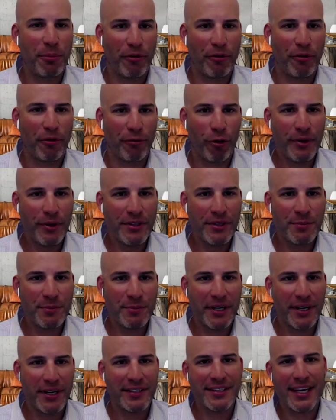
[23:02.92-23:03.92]
performance,
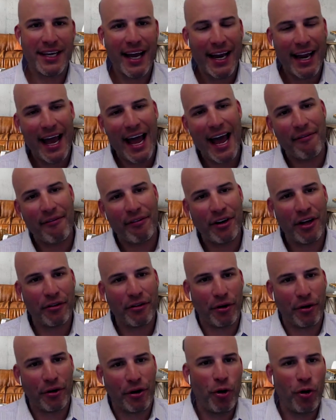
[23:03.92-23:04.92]
because they kind of have
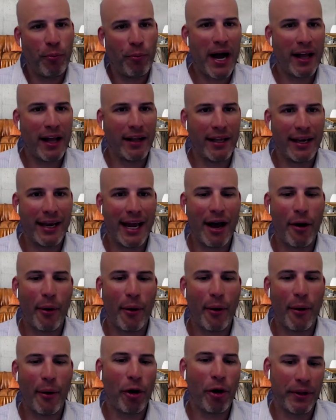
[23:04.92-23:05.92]
another co-pilot now
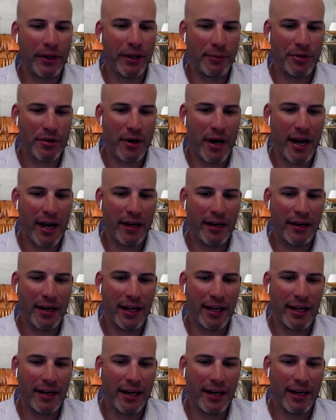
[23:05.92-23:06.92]
helping them try
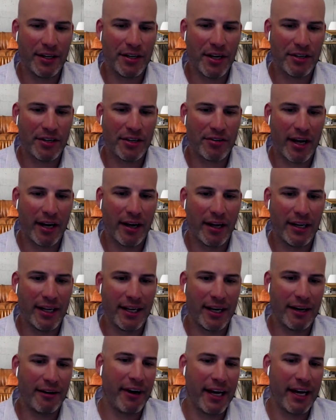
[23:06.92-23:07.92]
and try and
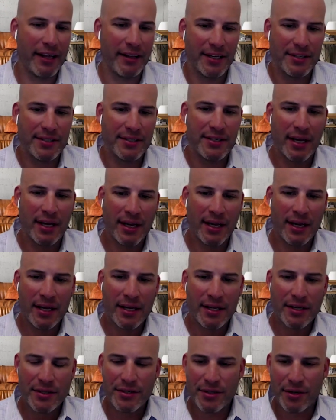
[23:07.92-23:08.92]
identify this.
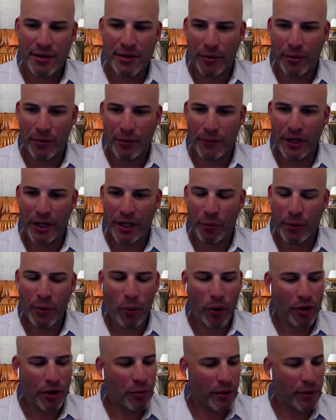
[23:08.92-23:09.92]
So, we
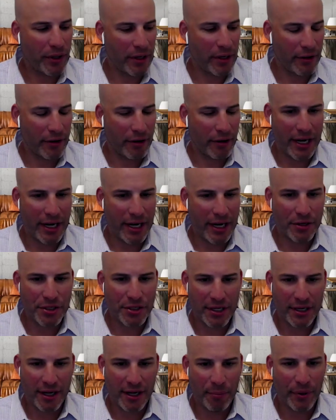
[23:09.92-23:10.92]
worked with another
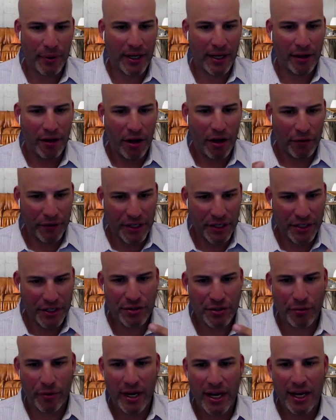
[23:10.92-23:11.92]
energy company along this
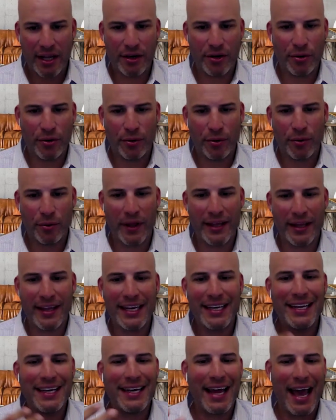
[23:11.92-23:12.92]
thread, who they
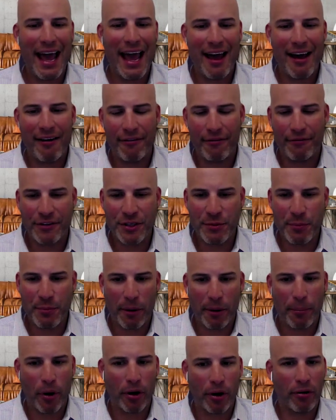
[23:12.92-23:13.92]
didn't have
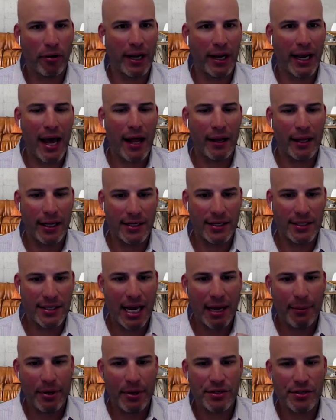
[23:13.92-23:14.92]
spare part criticality
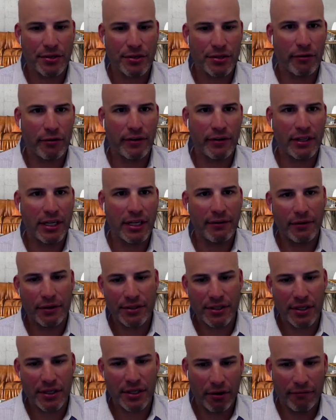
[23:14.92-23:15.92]
assignments or service
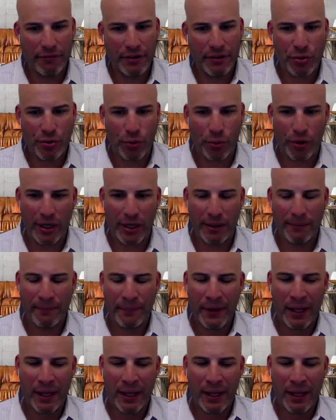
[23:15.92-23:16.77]
levels in their inventory.